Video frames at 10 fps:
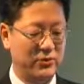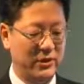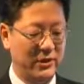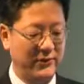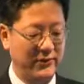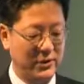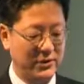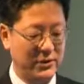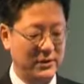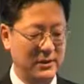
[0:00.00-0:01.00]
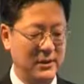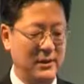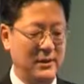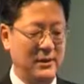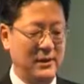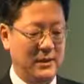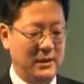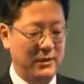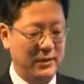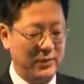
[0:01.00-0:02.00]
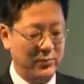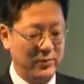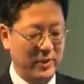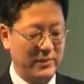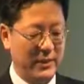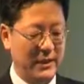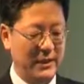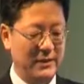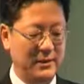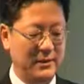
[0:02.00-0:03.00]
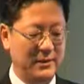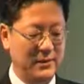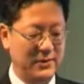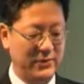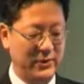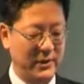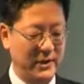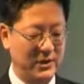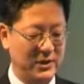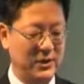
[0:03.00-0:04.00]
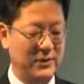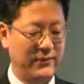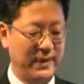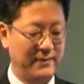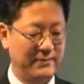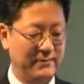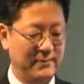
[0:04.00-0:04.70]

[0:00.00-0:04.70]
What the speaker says: kidney function and abdominal pain, dyspnea, chest pain.